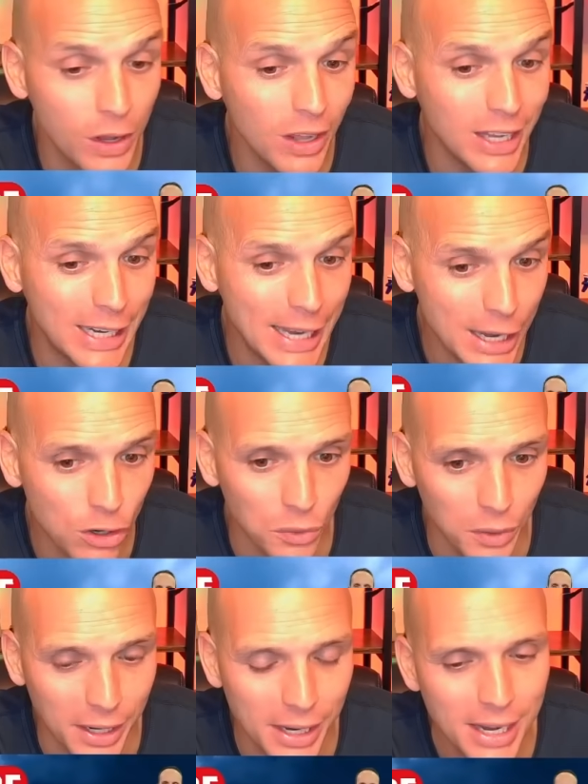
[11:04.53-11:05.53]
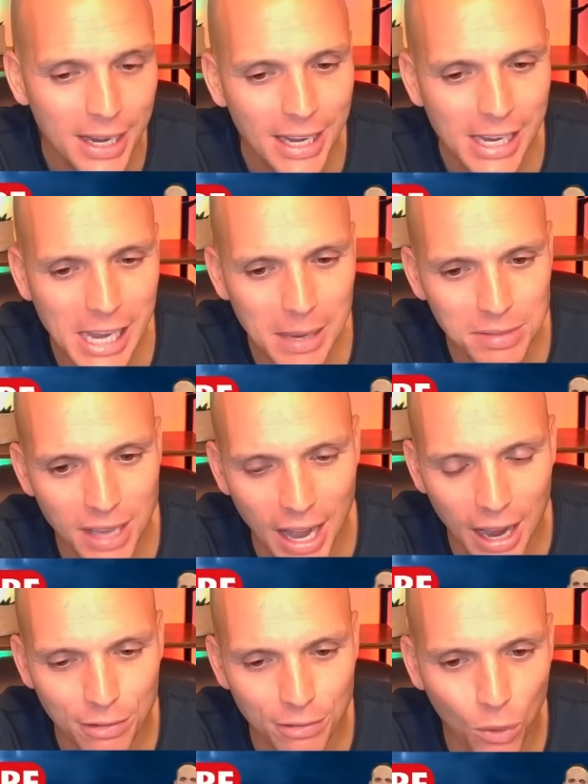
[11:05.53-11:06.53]
and Hickory. It keeps the
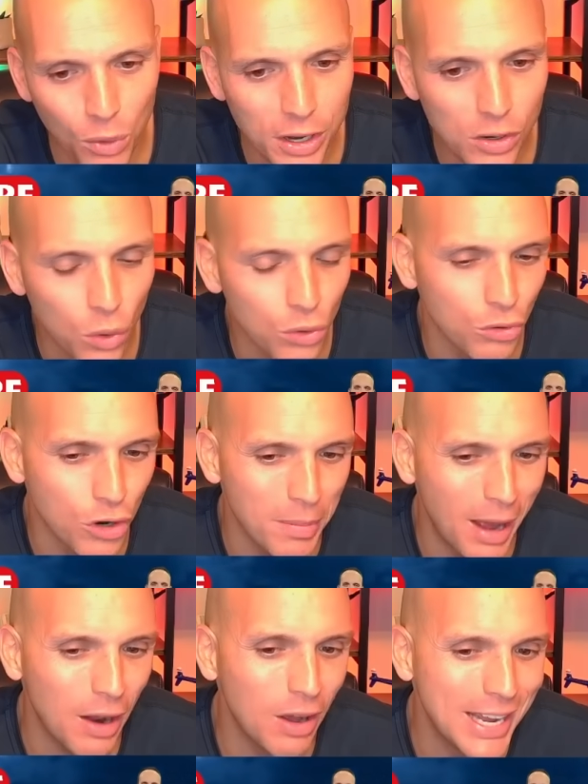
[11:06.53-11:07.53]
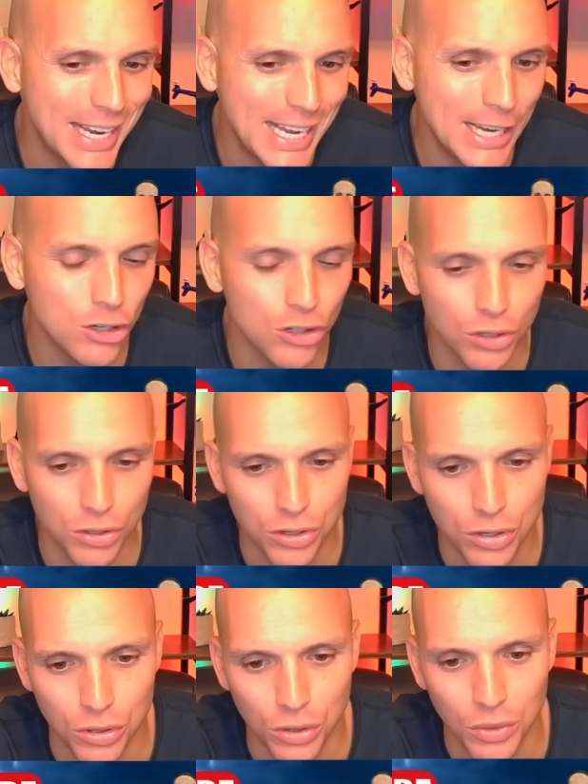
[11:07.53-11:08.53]
I-40 corridor in about an inch to
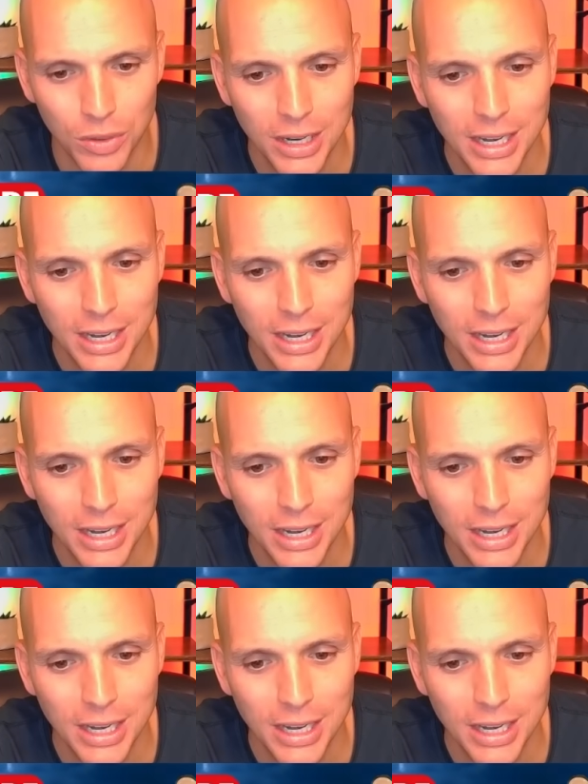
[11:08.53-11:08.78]
two.